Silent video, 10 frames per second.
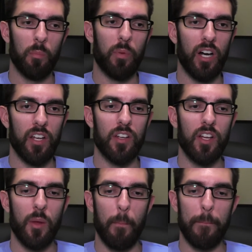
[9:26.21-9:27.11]
But
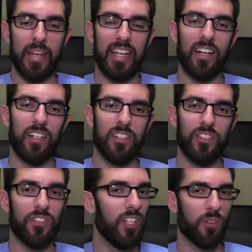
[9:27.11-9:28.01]

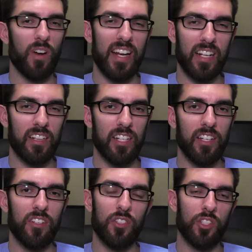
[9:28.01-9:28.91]
because
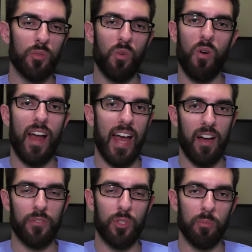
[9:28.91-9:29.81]
theoretically you won't
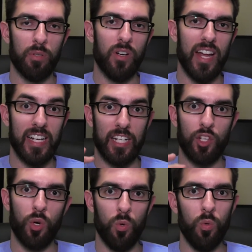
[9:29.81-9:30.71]
have to put any
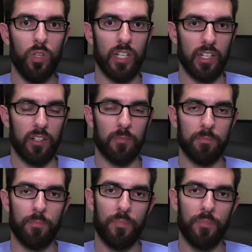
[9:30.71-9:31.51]
cooling